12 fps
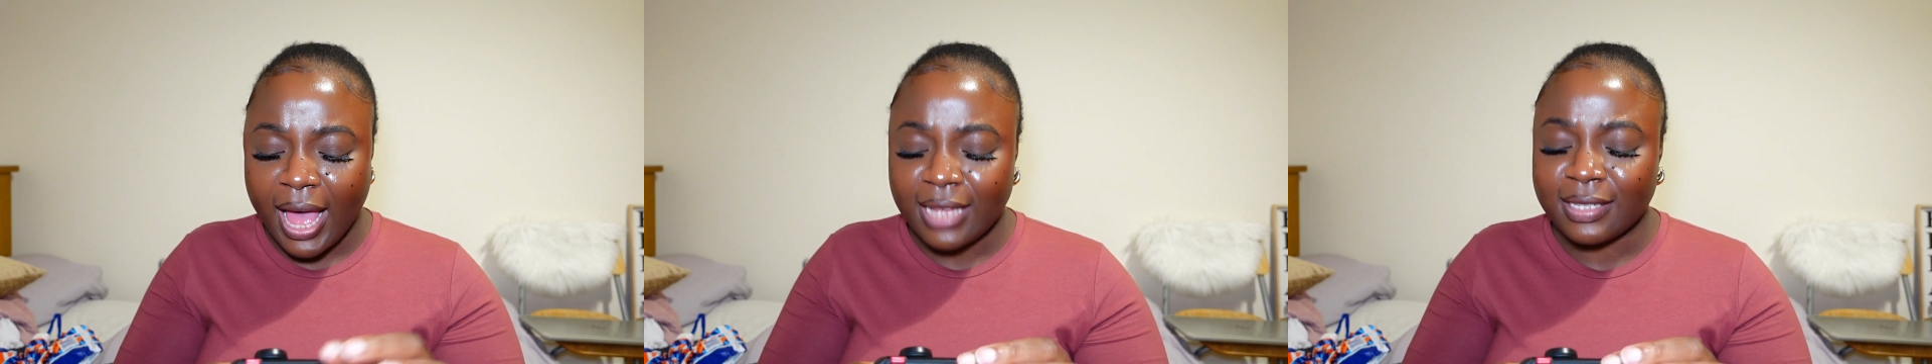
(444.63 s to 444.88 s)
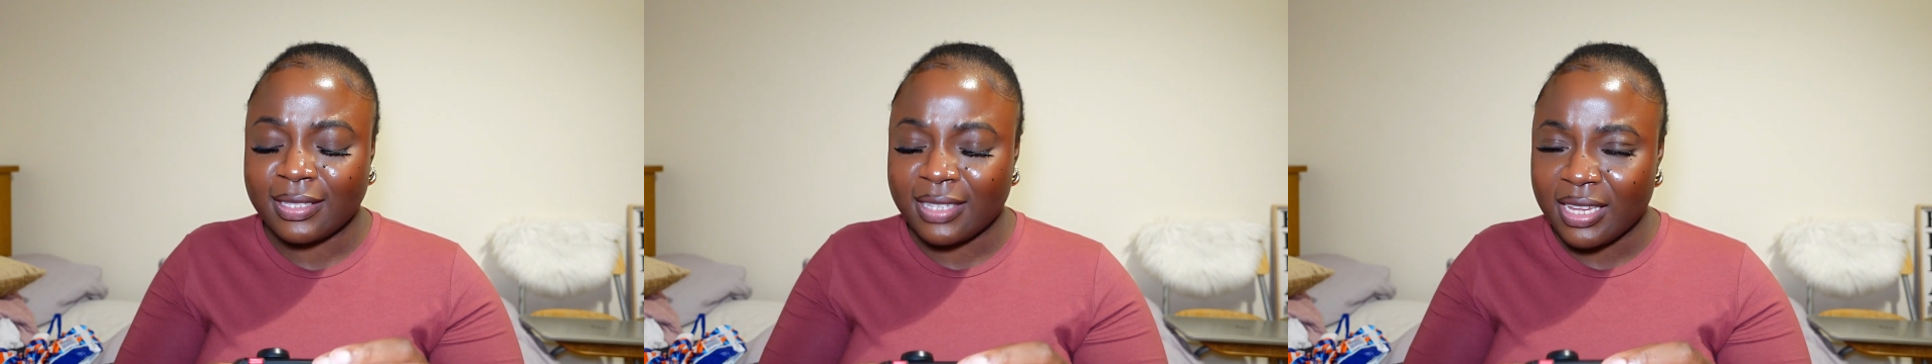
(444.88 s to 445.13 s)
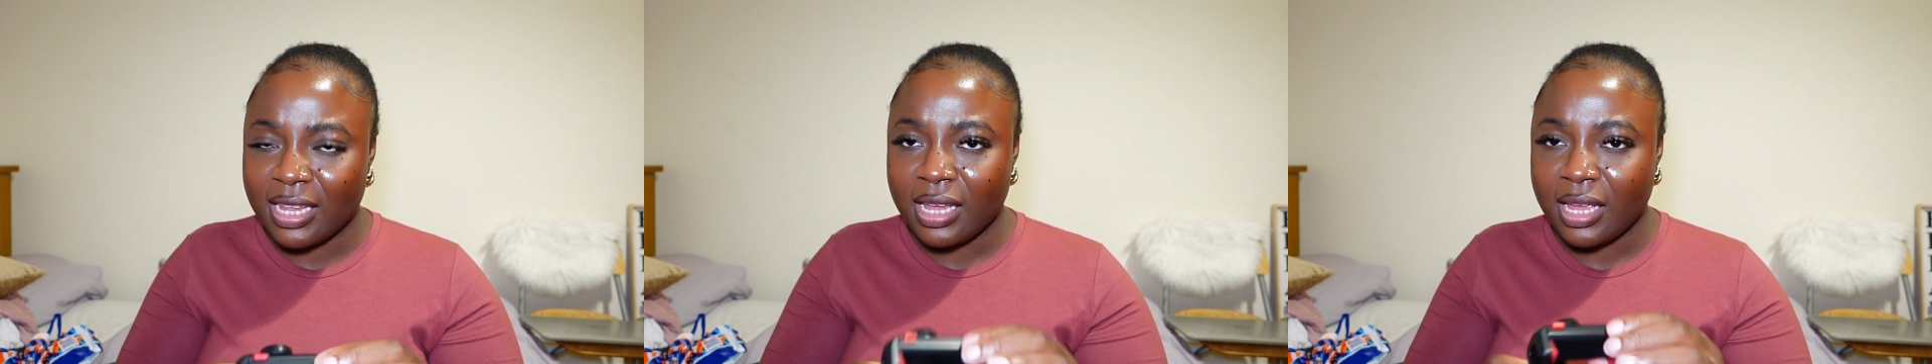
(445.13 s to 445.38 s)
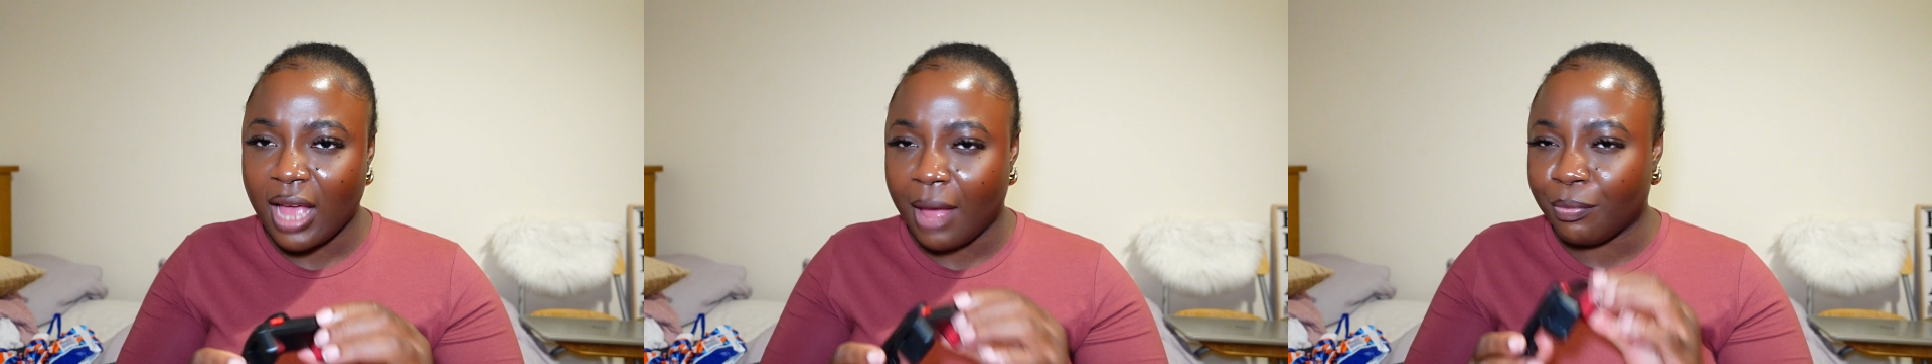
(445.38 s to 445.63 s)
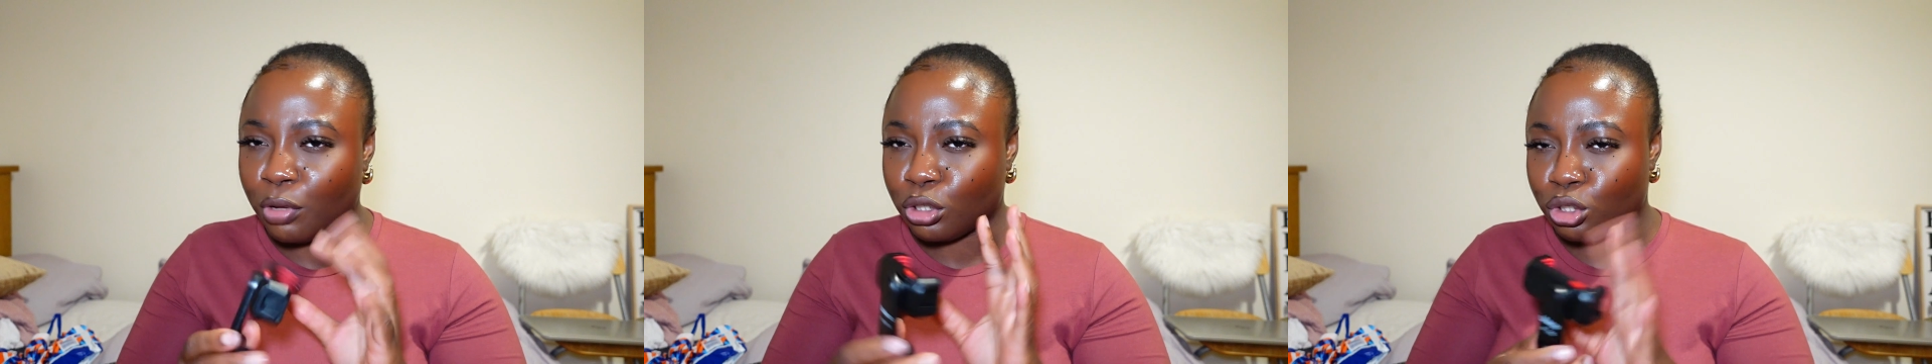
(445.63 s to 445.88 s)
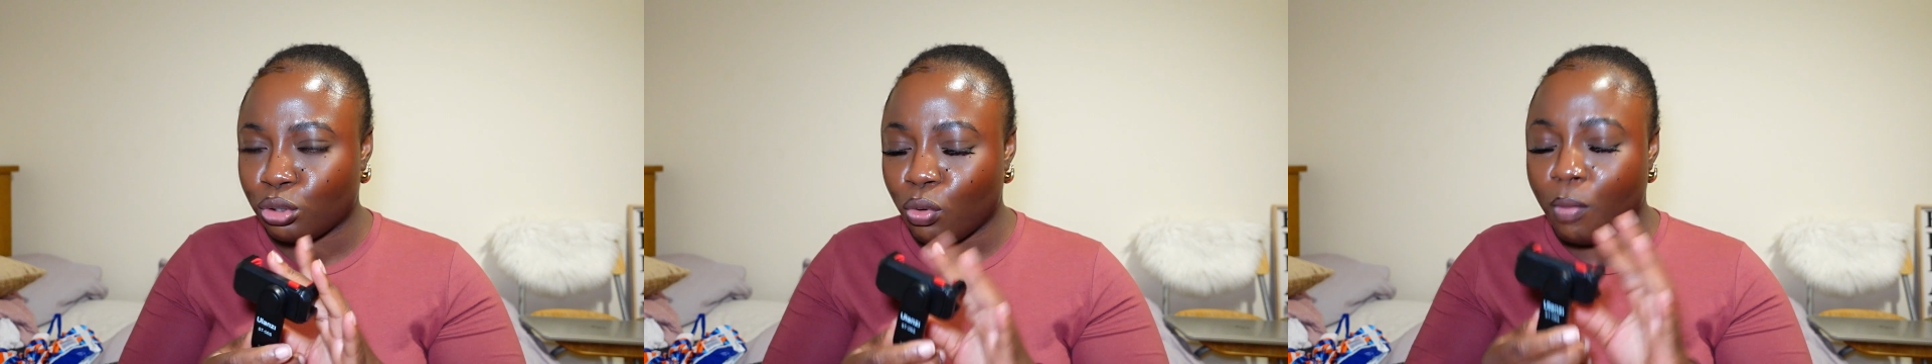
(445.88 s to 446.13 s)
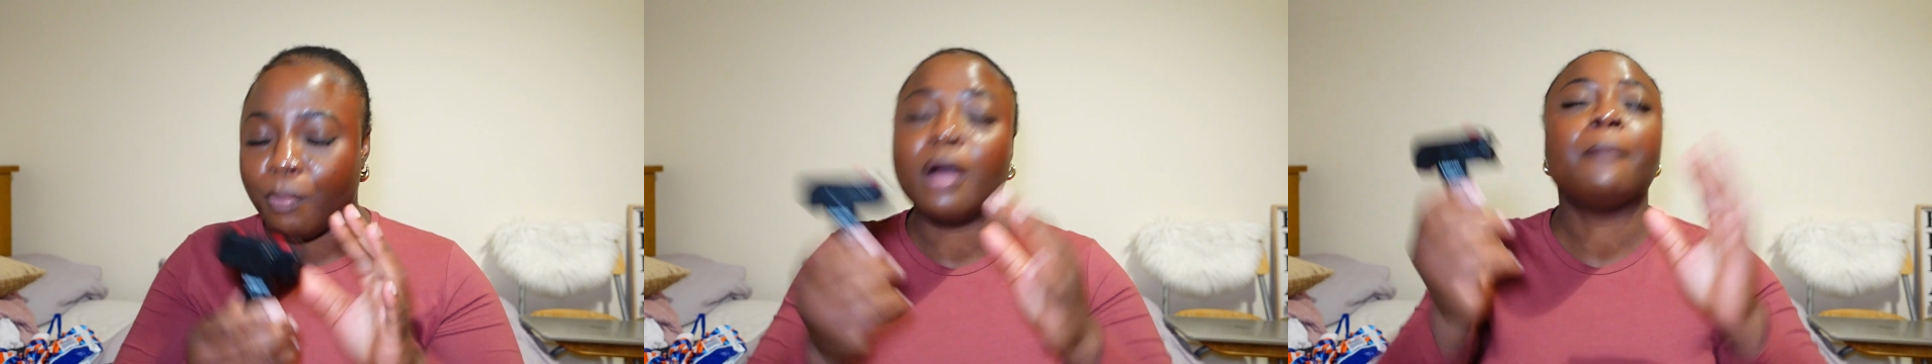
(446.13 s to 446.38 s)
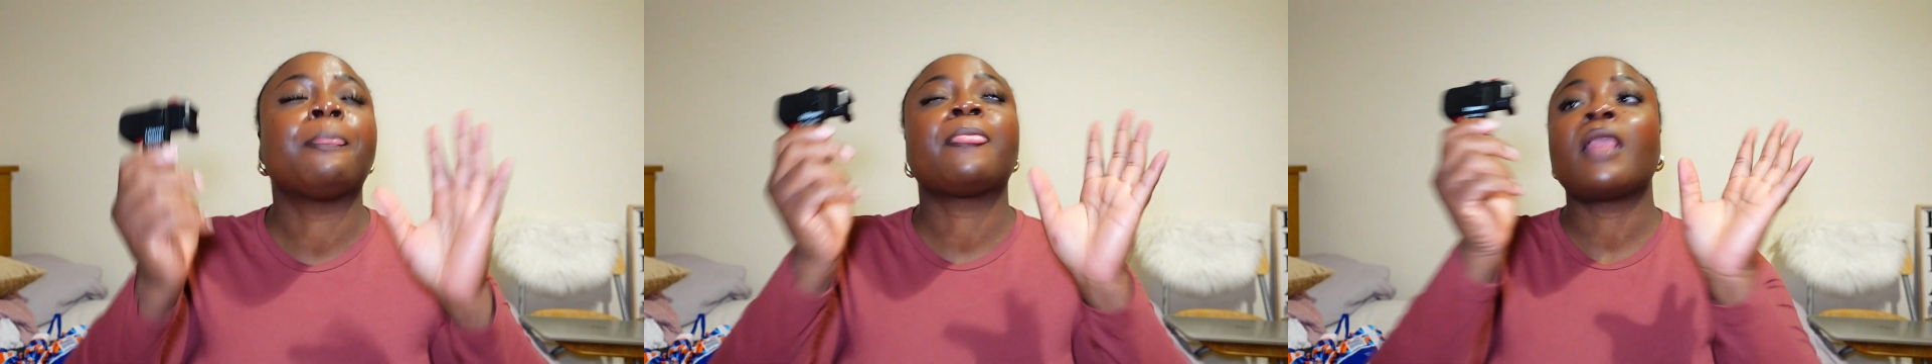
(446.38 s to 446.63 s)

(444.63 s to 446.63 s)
ST. I'm not sure, but